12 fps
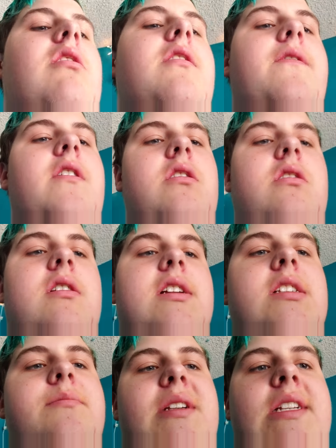hard for
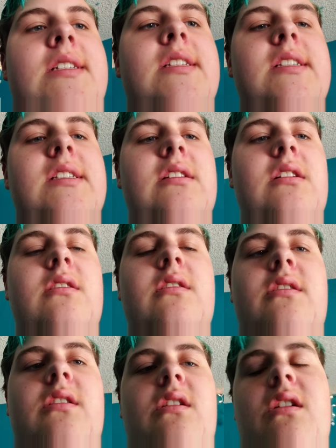Christmas,
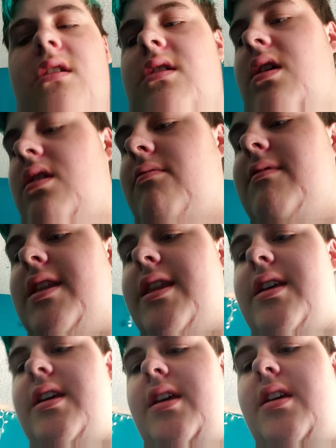along with
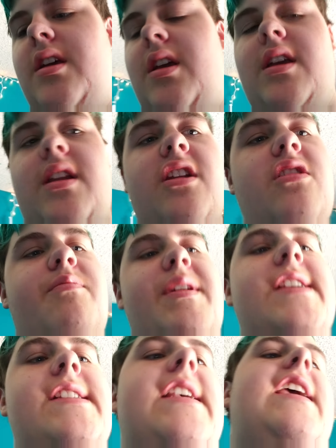a new
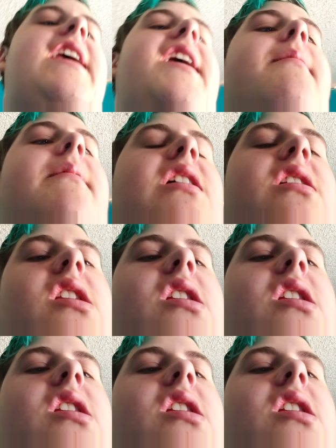PC. I'm not